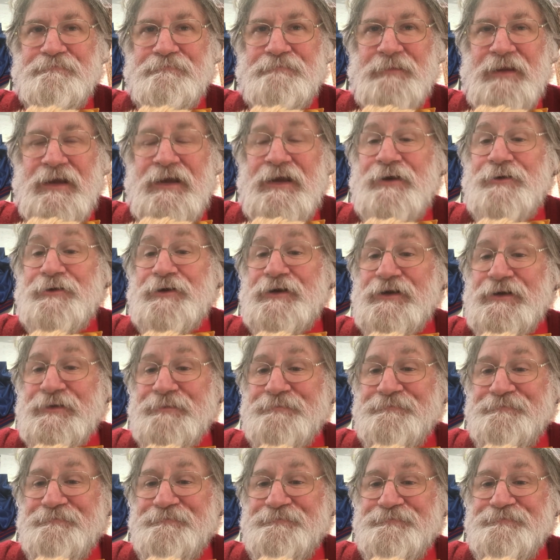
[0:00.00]
area,
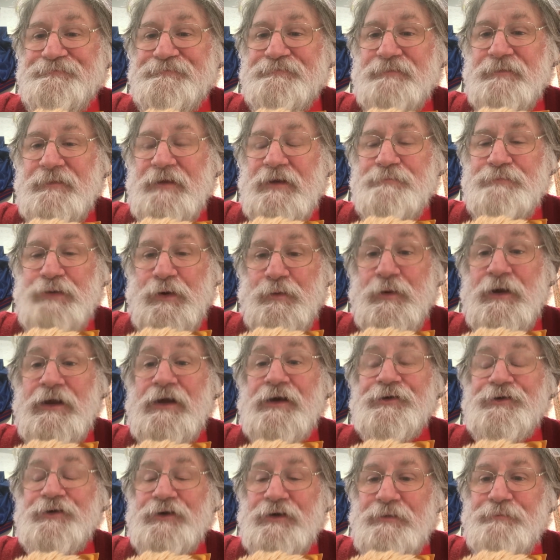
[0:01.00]
but we
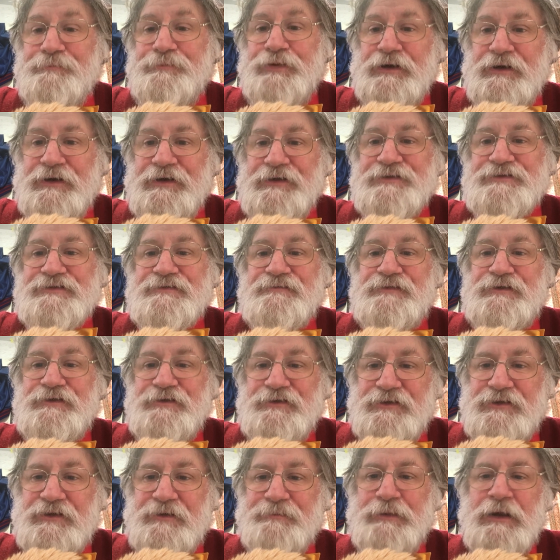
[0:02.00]
are not part of
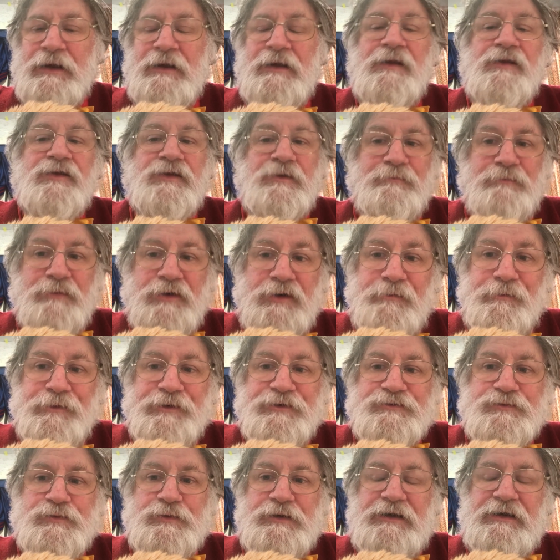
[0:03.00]
Europe. The
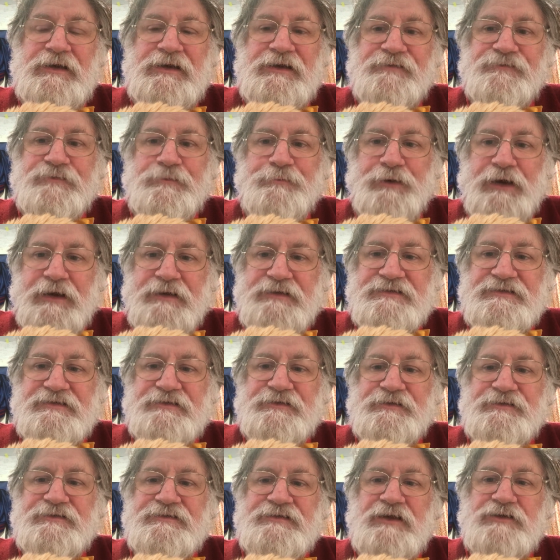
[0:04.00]
moment we left
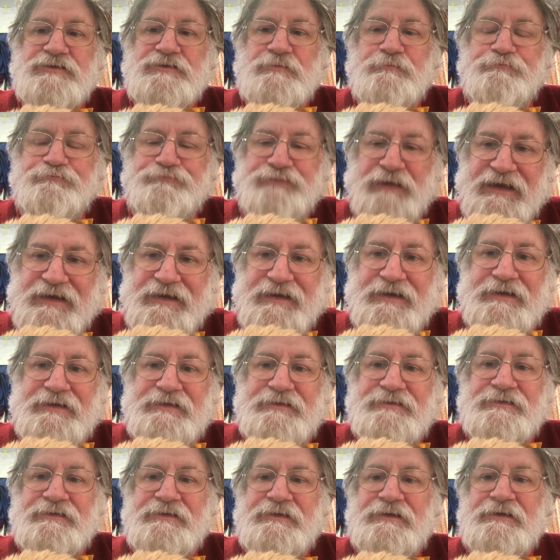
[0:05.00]
Brexit on such
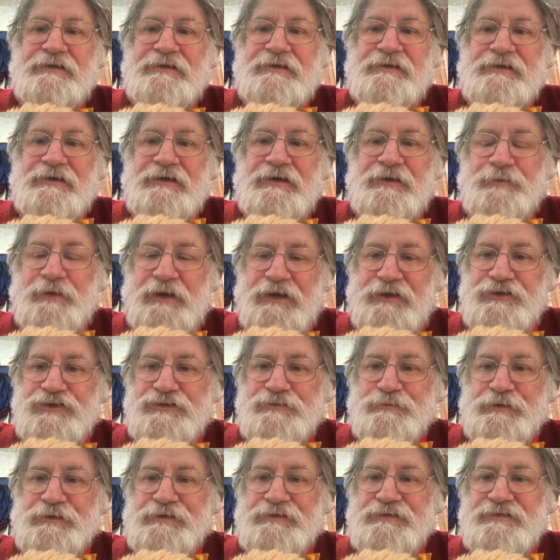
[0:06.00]
bad
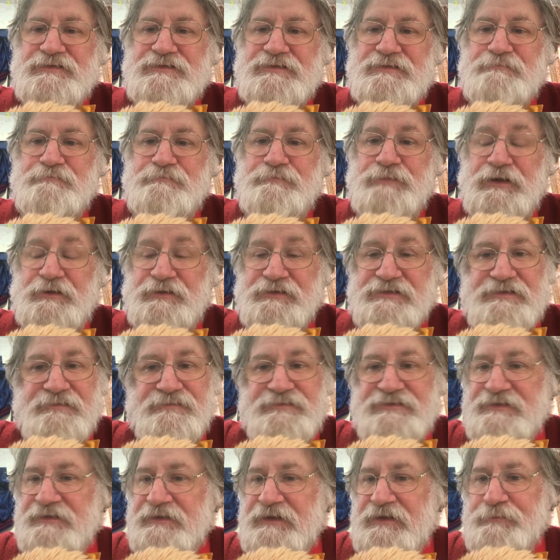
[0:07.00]
arrangements because of
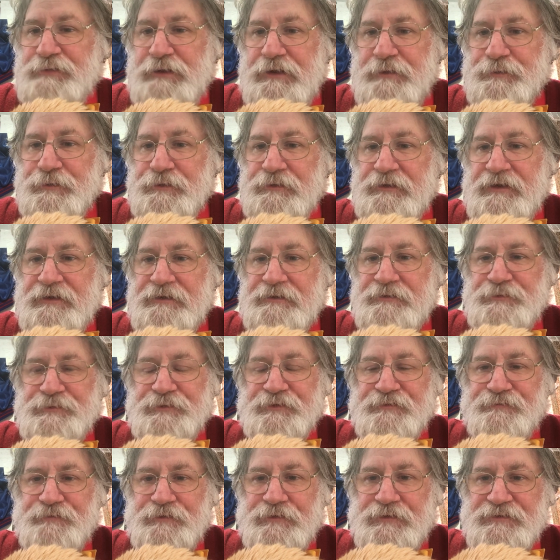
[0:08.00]
silly people like
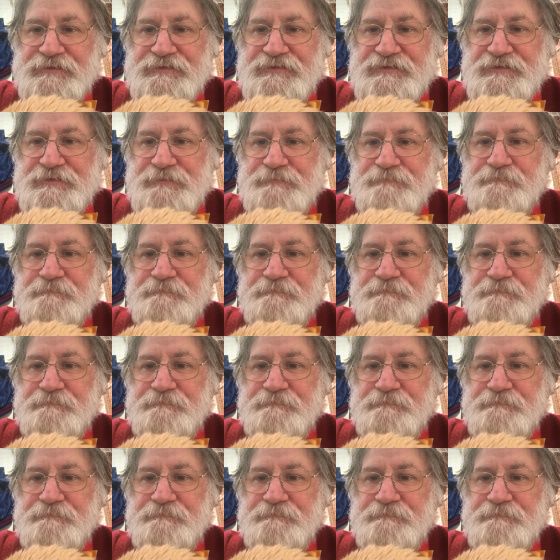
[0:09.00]
Lord Frost,